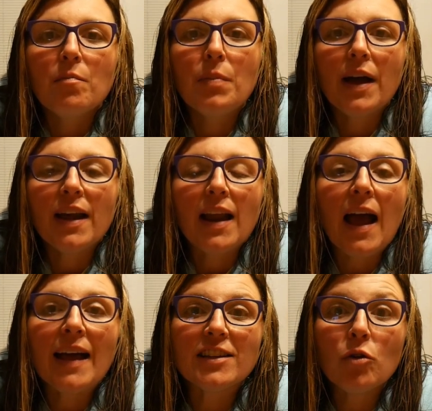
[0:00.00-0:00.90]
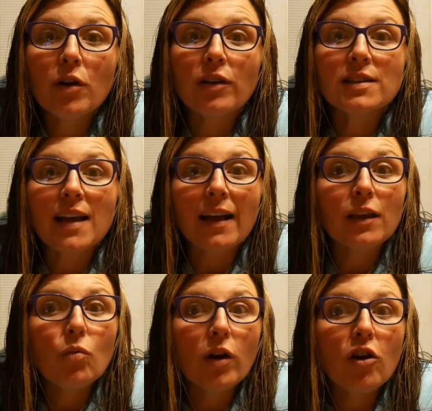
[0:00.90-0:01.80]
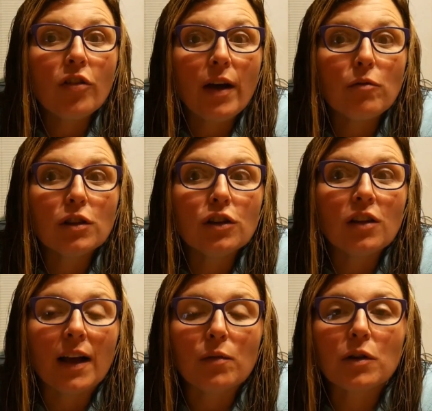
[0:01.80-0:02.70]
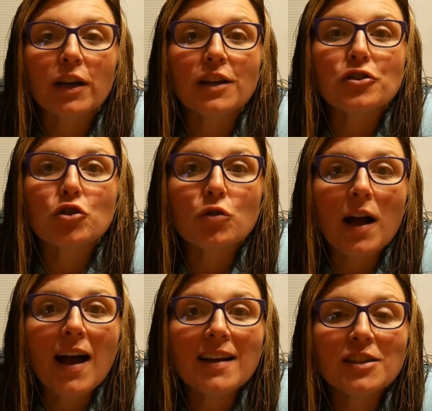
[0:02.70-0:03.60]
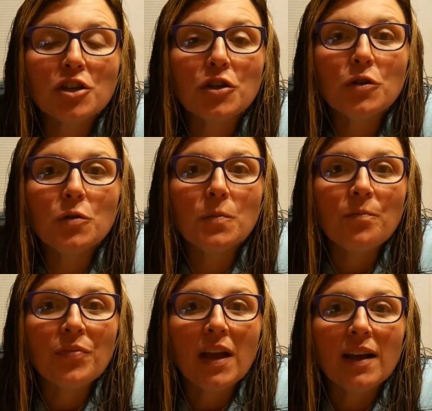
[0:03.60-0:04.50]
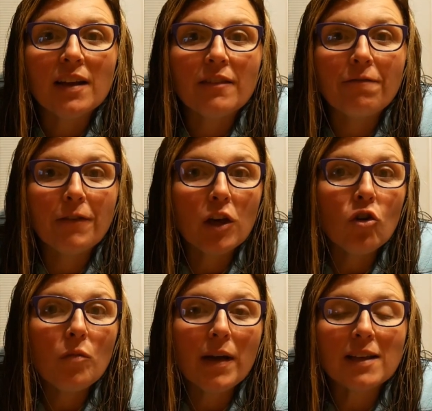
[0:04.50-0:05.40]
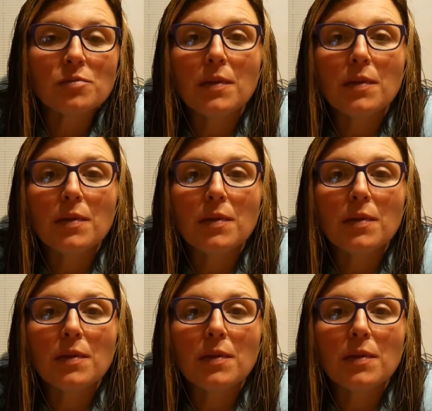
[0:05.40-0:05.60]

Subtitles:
But I don't know exactly what all that will look like. We're going to try to film as